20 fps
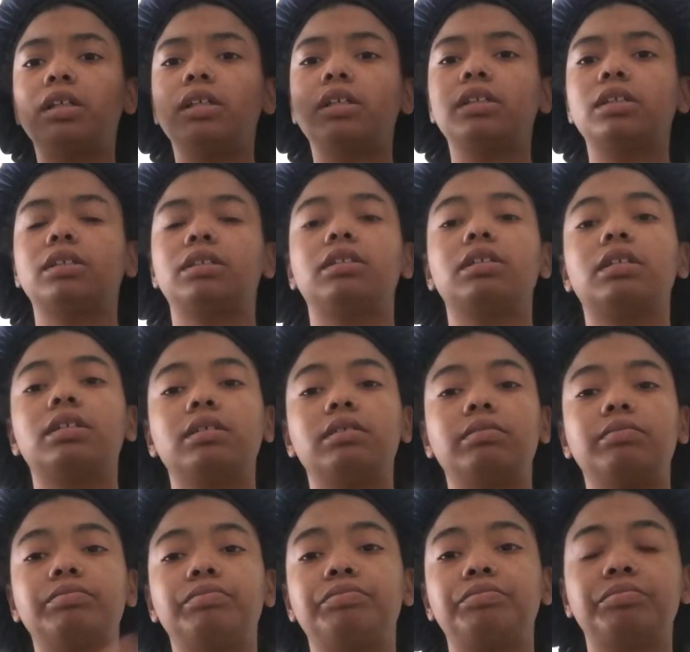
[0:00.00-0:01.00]

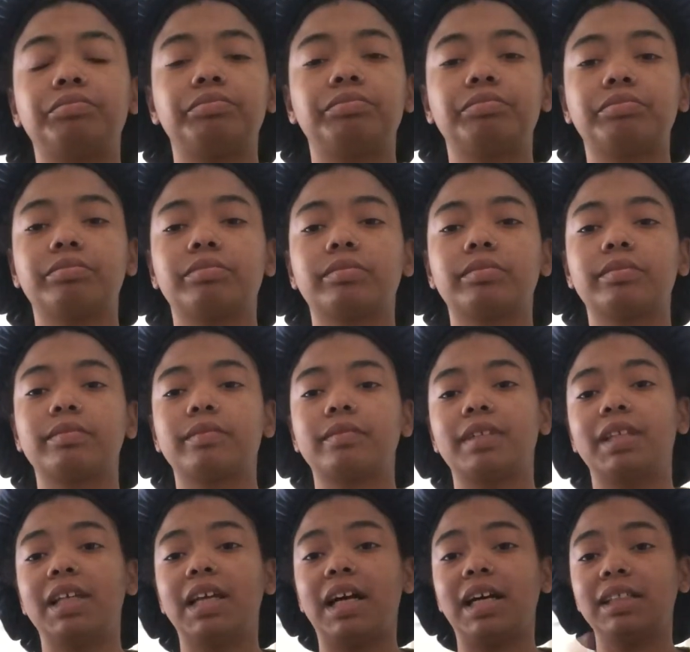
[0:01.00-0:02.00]
So,
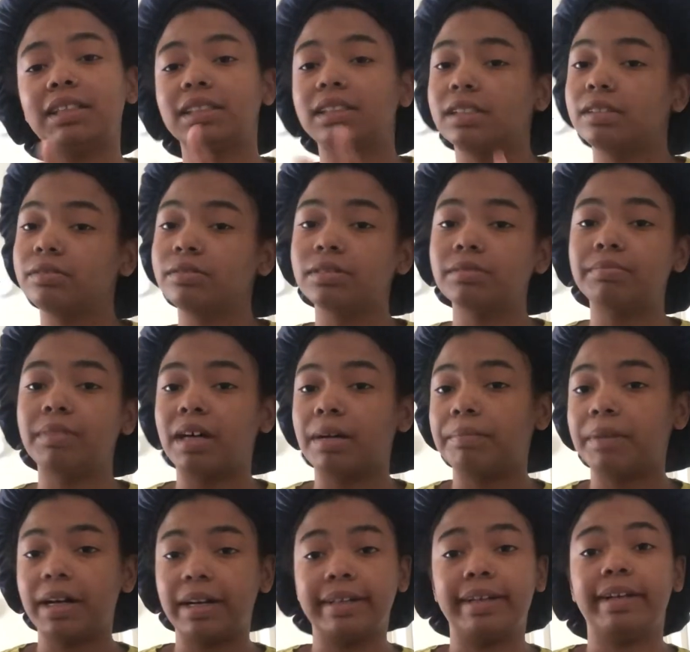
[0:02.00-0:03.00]
yeah, excuse my
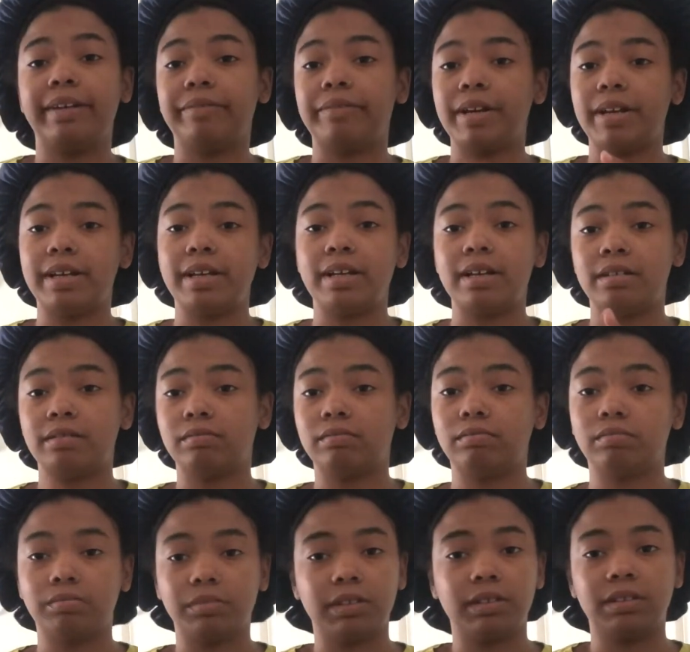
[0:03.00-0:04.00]
bonnet right now.
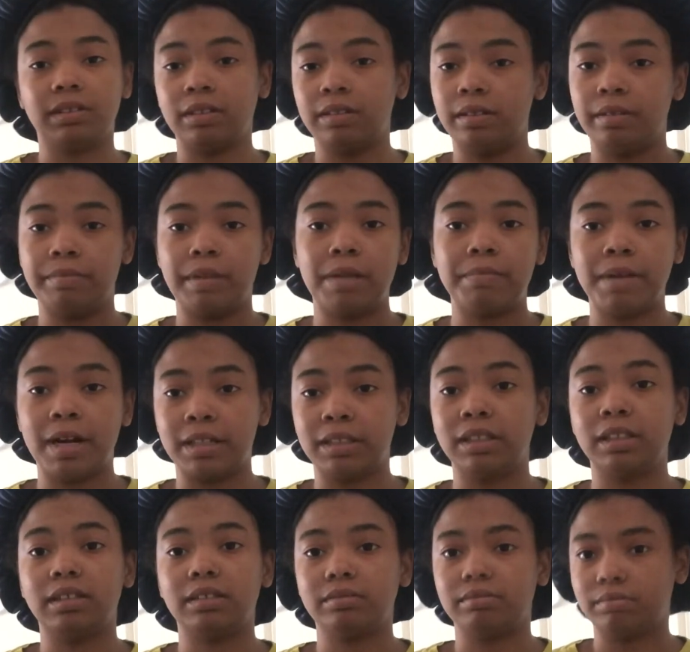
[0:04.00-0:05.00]
We're saying my
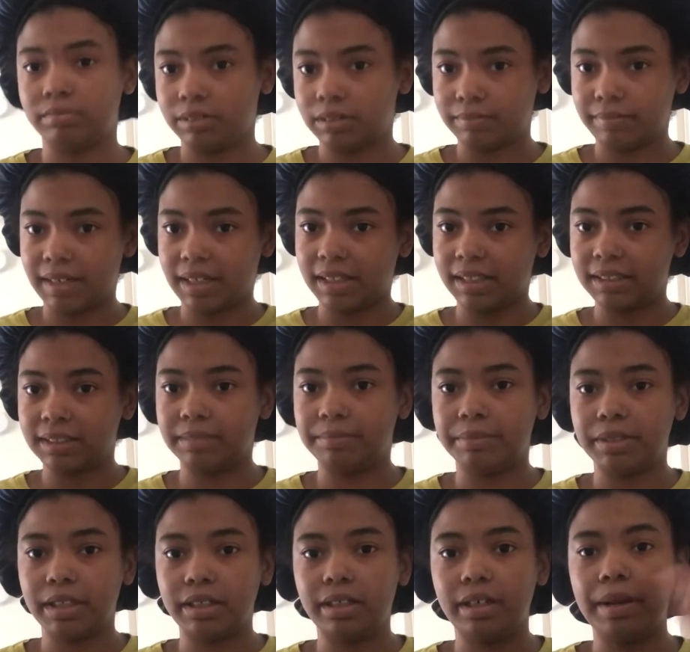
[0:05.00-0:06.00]
bonnet. It's my cousin
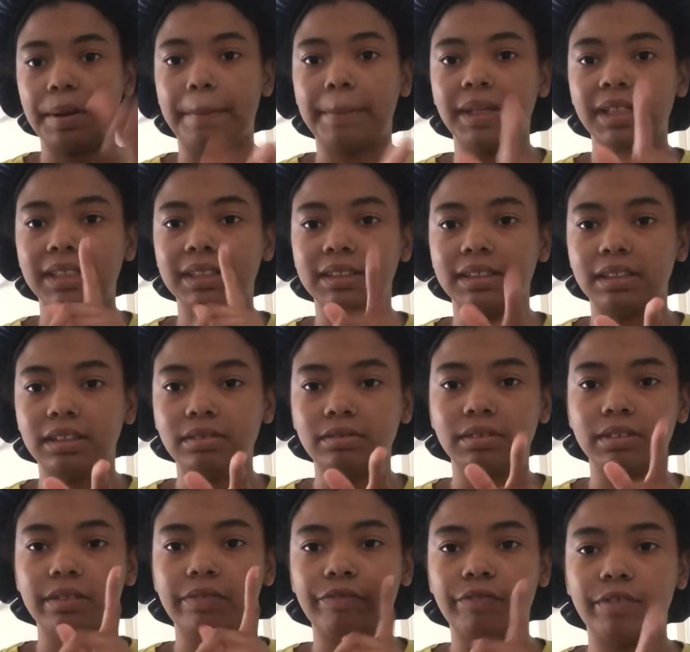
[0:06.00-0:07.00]
bonnet, but
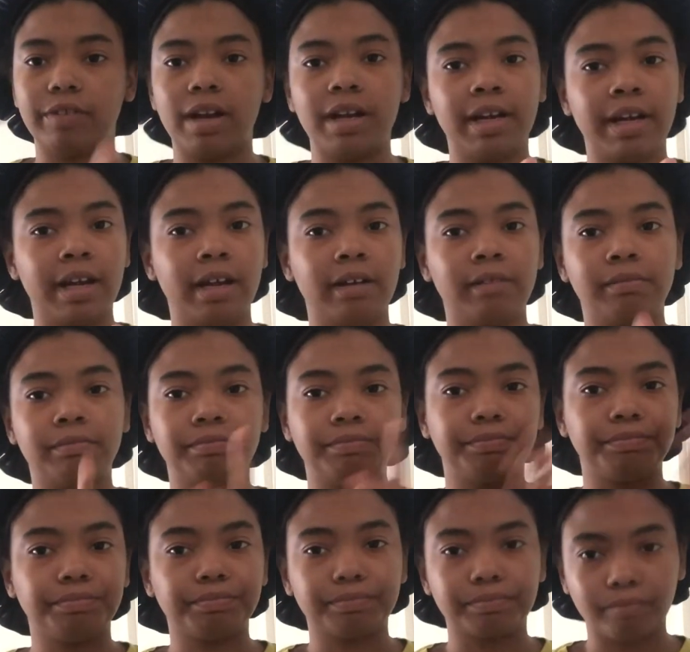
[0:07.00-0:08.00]
excuse it for right now
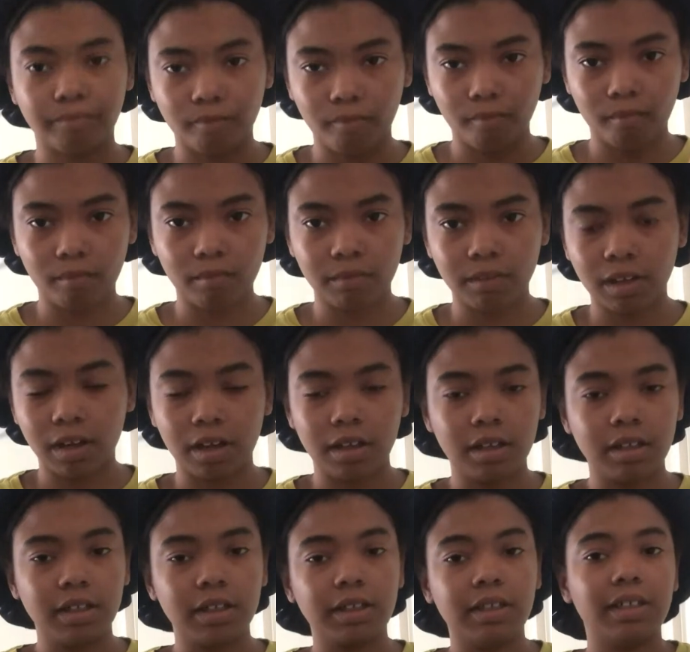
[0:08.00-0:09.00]

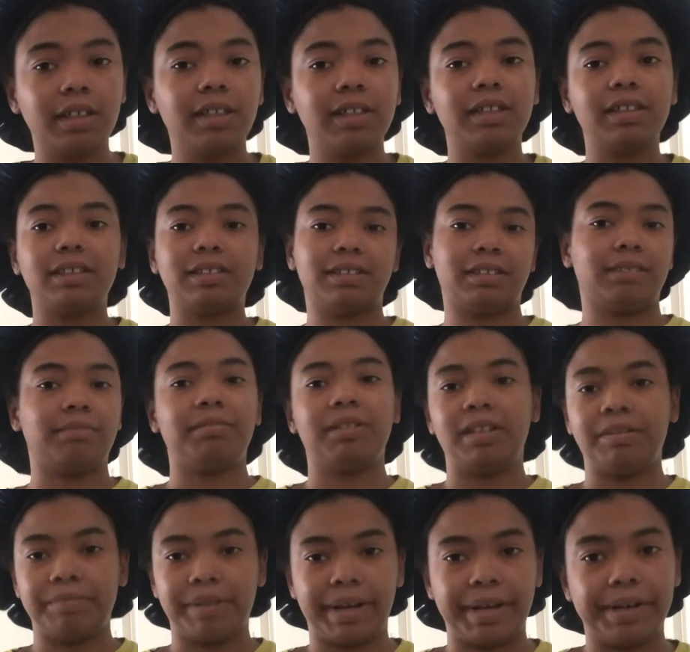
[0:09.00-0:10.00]
because I'm
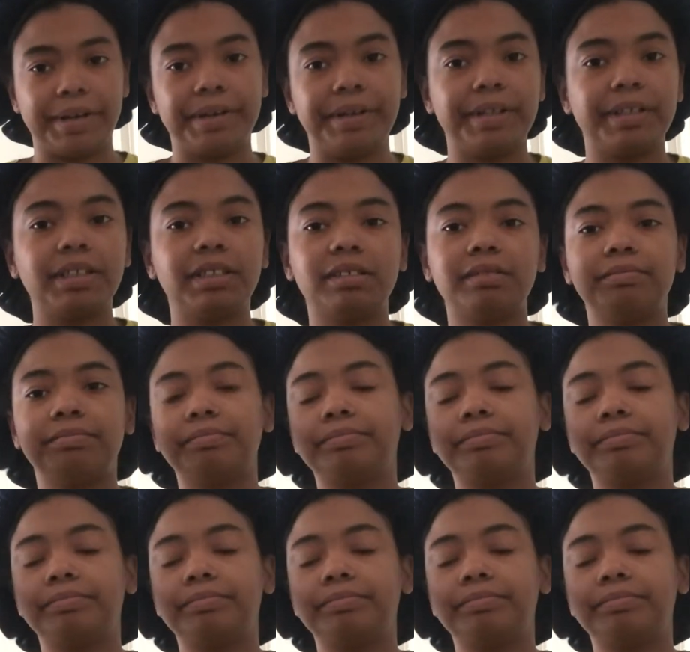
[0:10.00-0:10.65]
getting my hair done.